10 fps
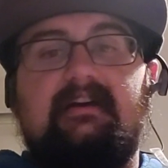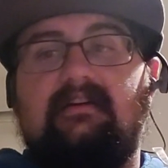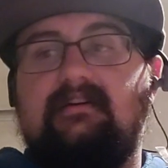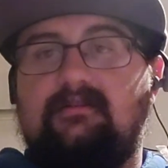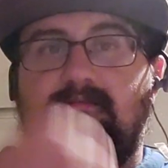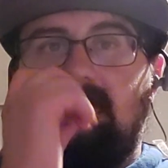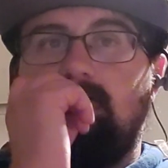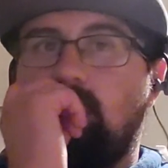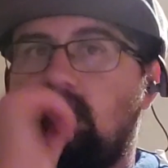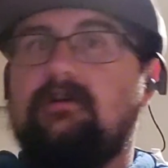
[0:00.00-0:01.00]
it'll
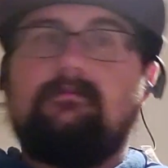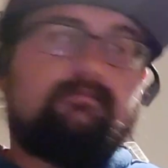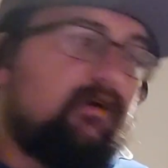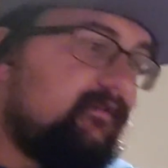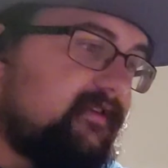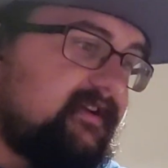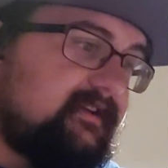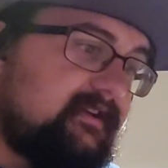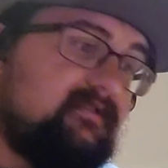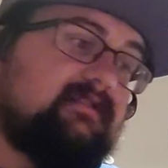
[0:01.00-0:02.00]
be perfect,
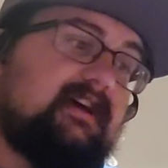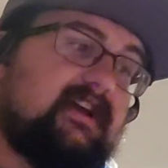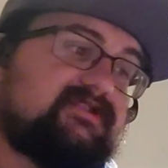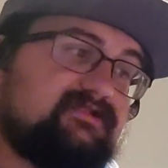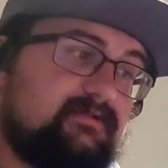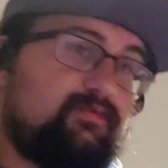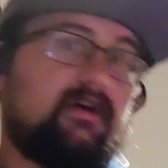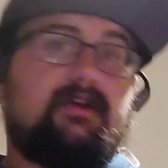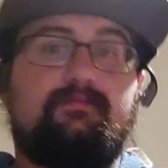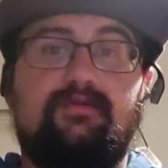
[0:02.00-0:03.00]
and it'll actually
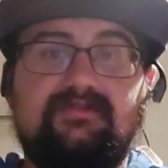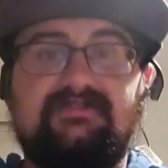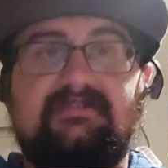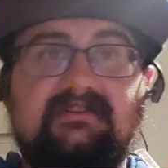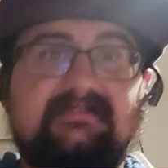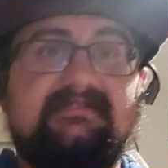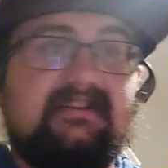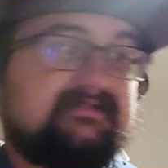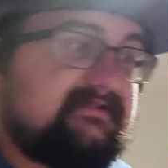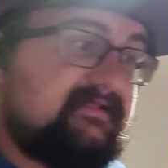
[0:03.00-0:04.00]
probably push this
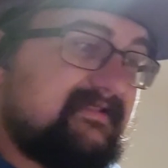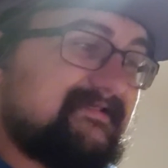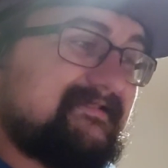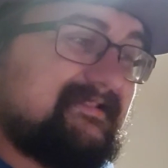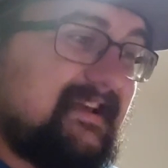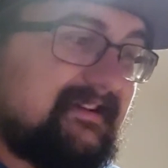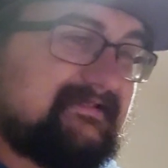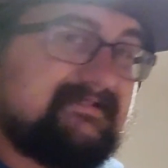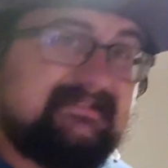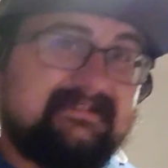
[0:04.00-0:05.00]

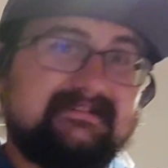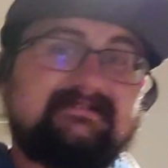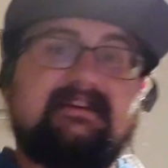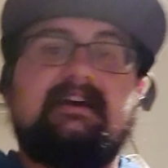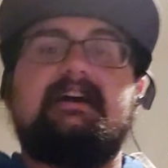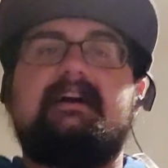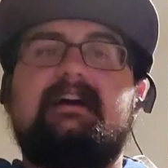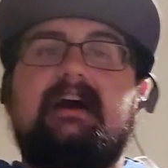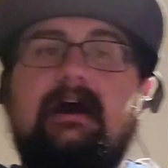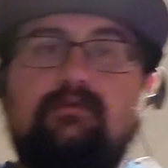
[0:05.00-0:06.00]
next disc
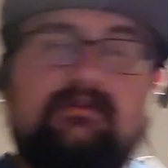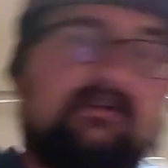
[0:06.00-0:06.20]
out